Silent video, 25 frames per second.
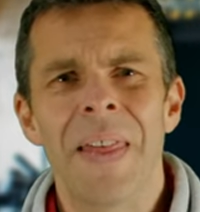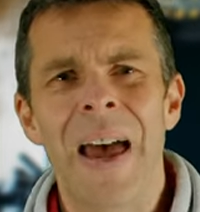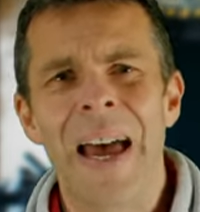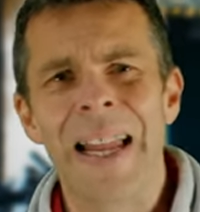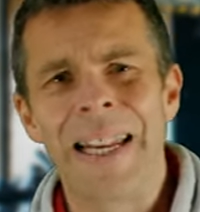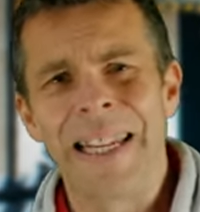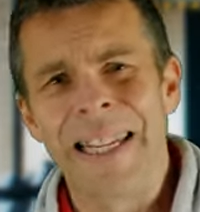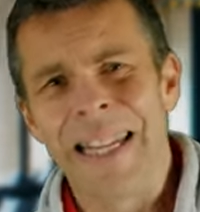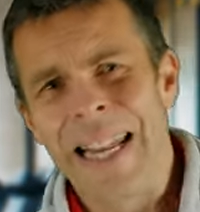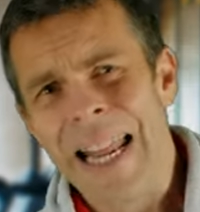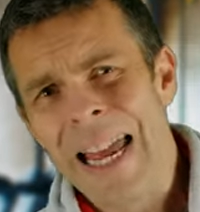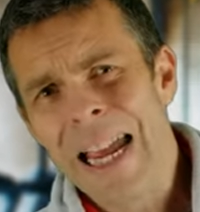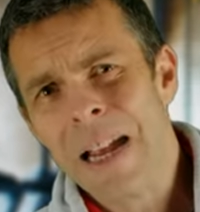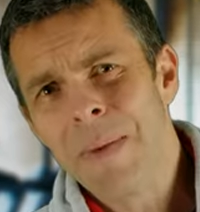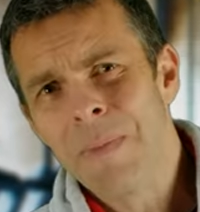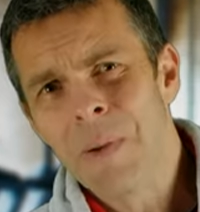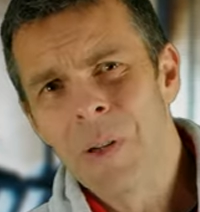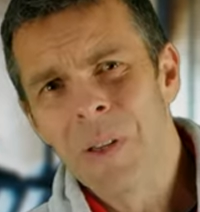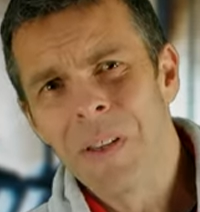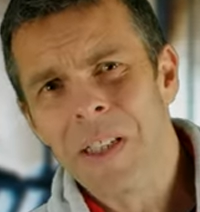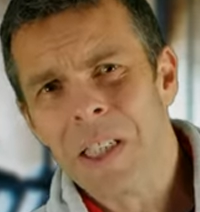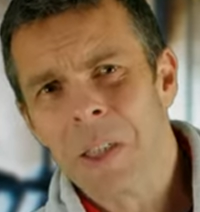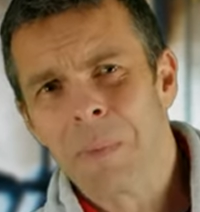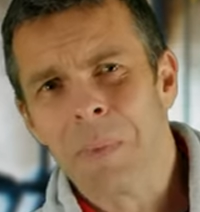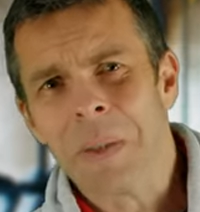that
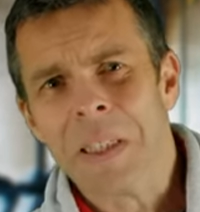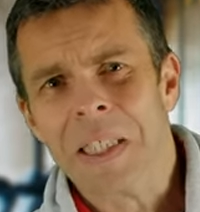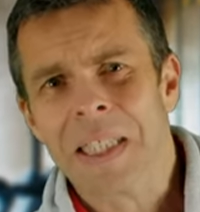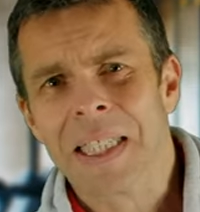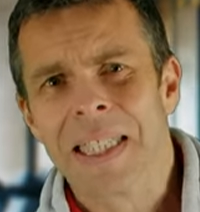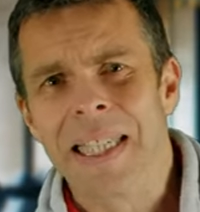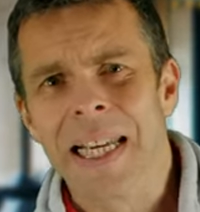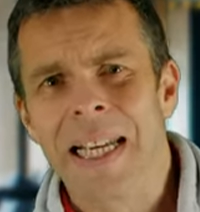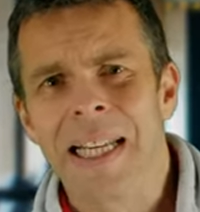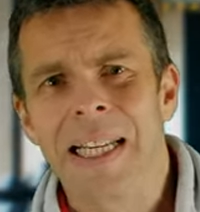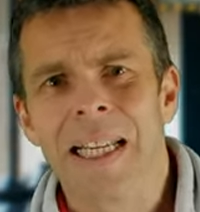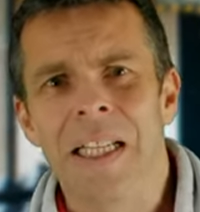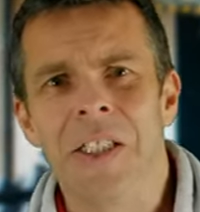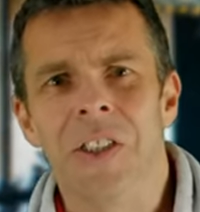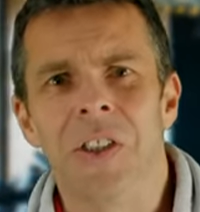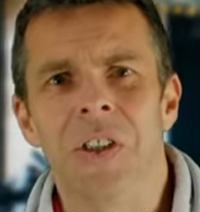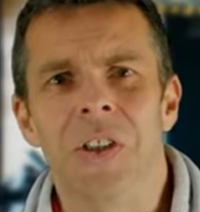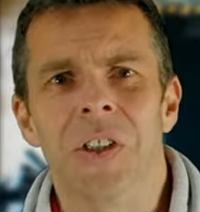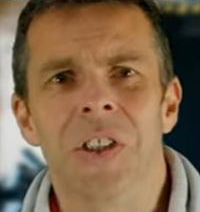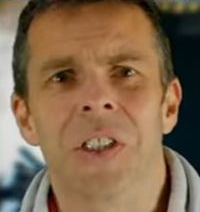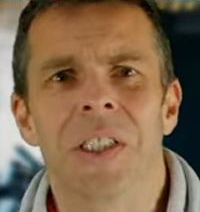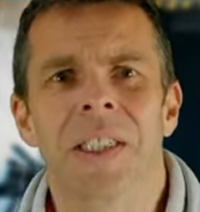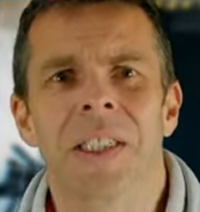label that's been sticking into your